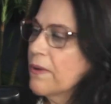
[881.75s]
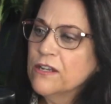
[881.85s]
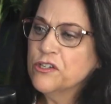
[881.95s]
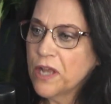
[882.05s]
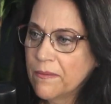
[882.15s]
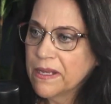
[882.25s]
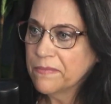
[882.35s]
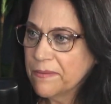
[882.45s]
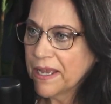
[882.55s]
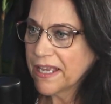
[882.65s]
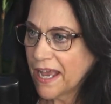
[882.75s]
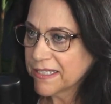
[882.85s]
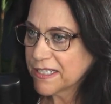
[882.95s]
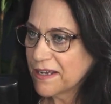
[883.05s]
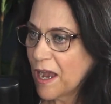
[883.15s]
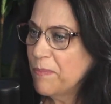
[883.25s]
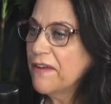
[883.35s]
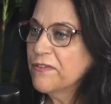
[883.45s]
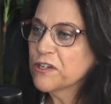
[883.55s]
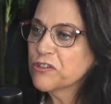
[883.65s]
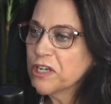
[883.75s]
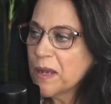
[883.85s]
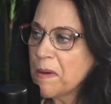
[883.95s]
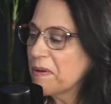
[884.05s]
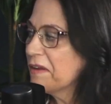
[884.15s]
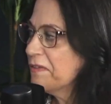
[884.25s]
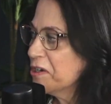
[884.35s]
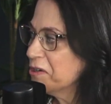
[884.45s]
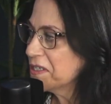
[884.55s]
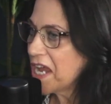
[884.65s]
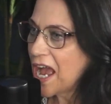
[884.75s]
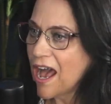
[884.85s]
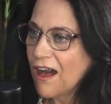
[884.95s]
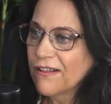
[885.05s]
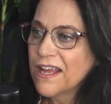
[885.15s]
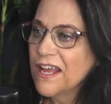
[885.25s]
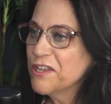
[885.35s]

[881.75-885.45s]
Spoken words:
Why don't you come in and be my guest? I'll pay for your trip. I'll pay for your hotel.